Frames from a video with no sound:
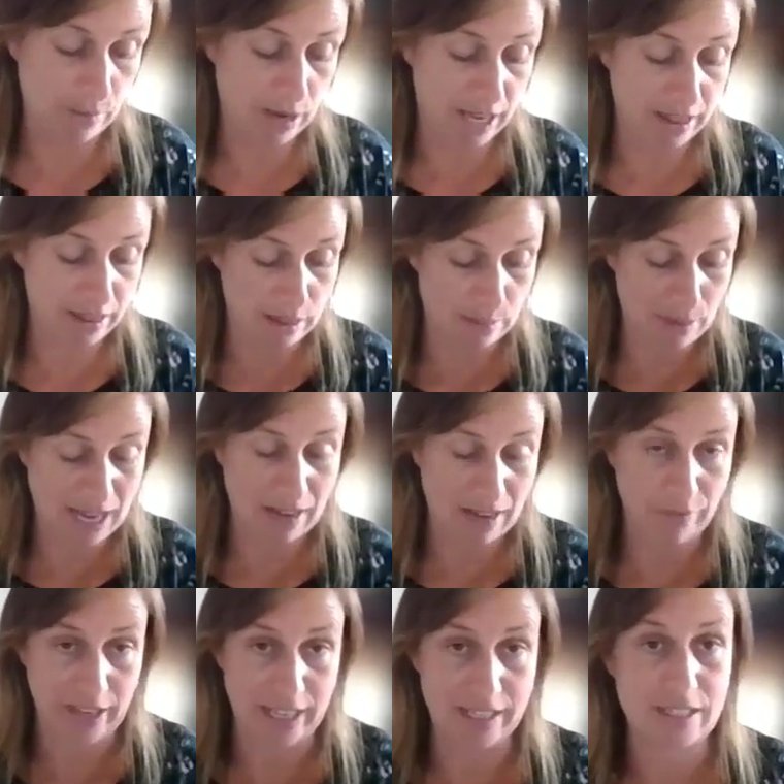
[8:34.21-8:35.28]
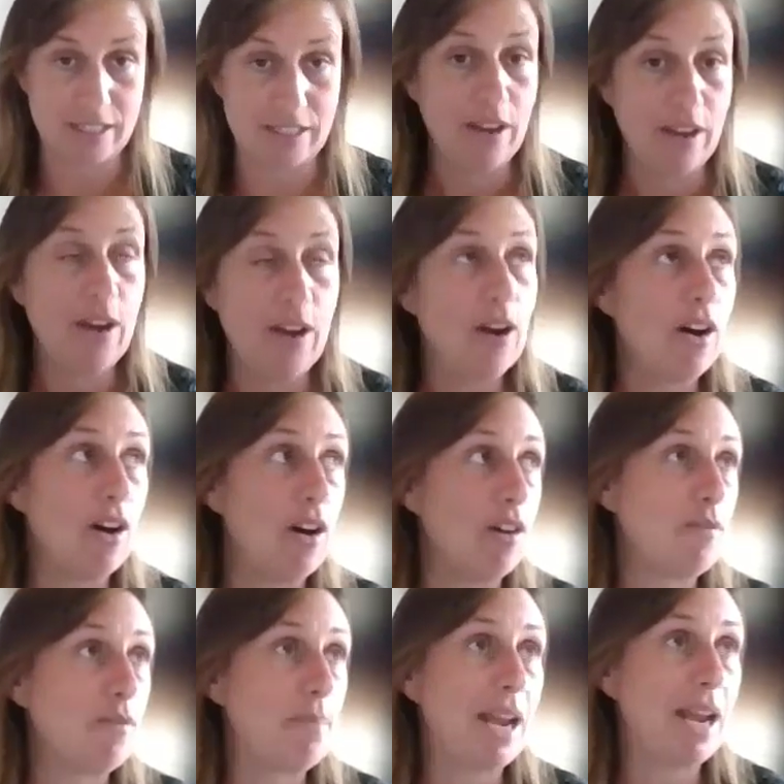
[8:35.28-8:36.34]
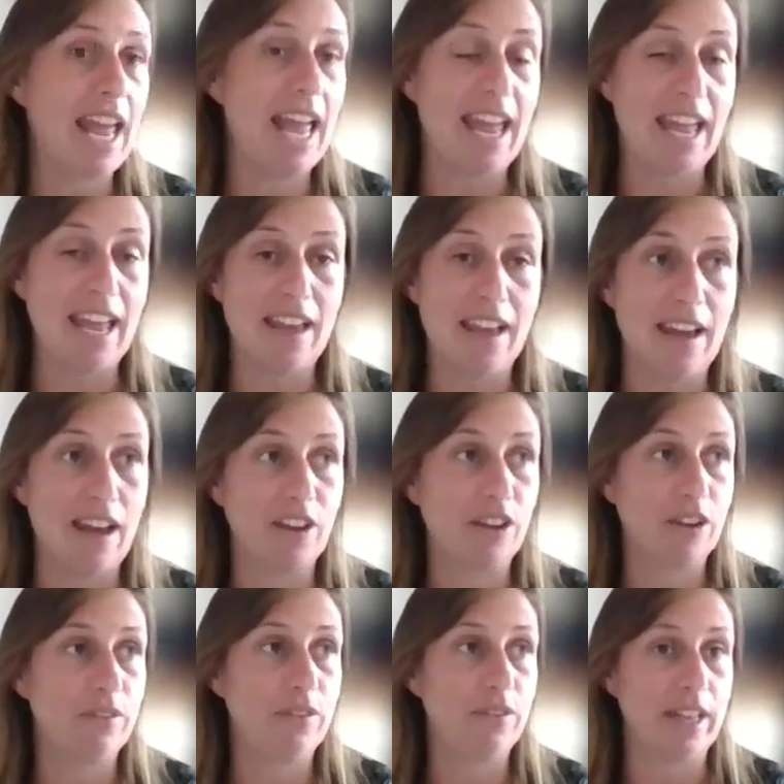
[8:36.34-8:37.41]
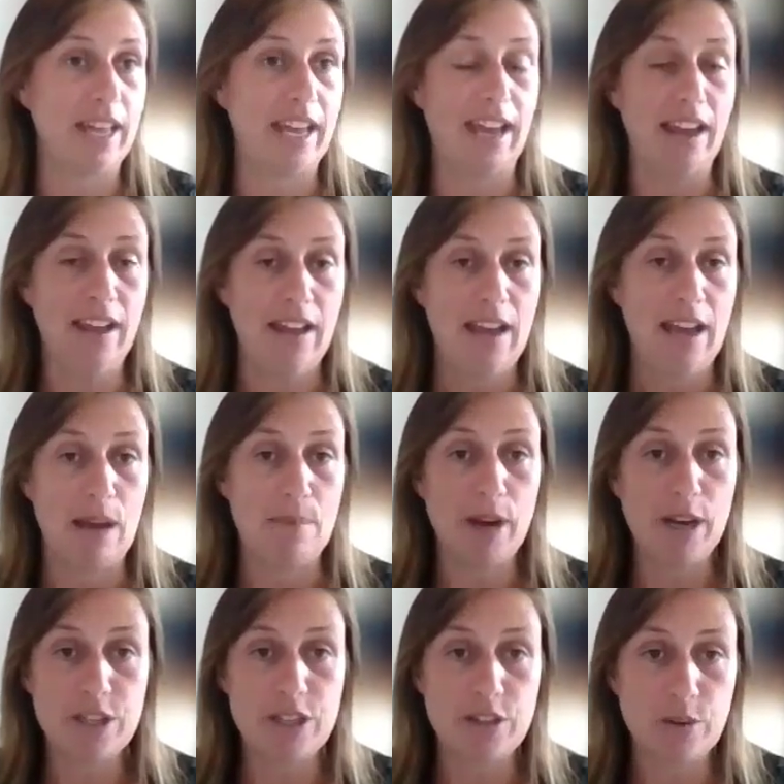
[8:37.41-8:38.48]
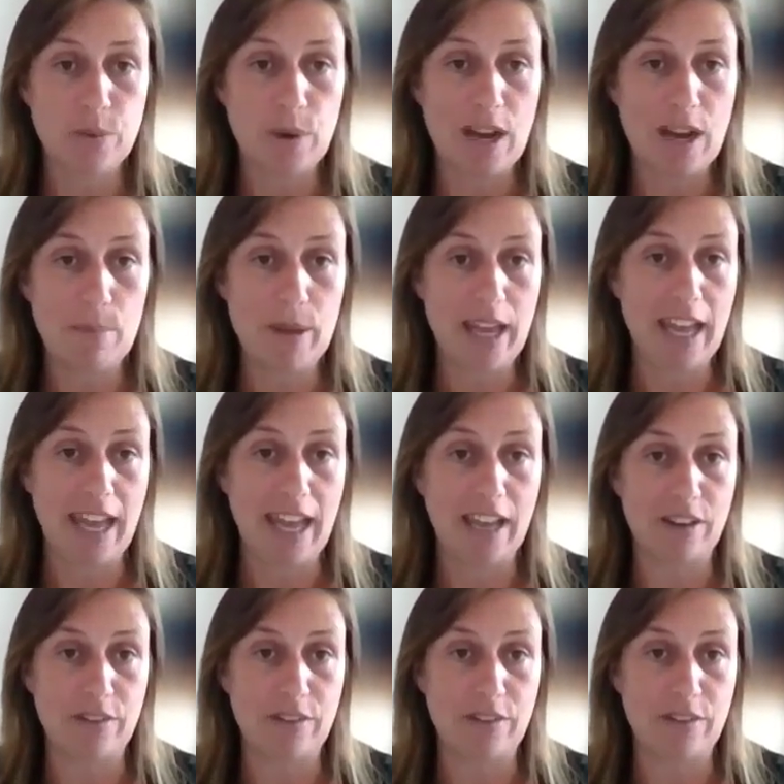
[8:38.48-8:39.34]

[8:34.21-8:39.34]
Like the benefits of play are good for their emotional well-being,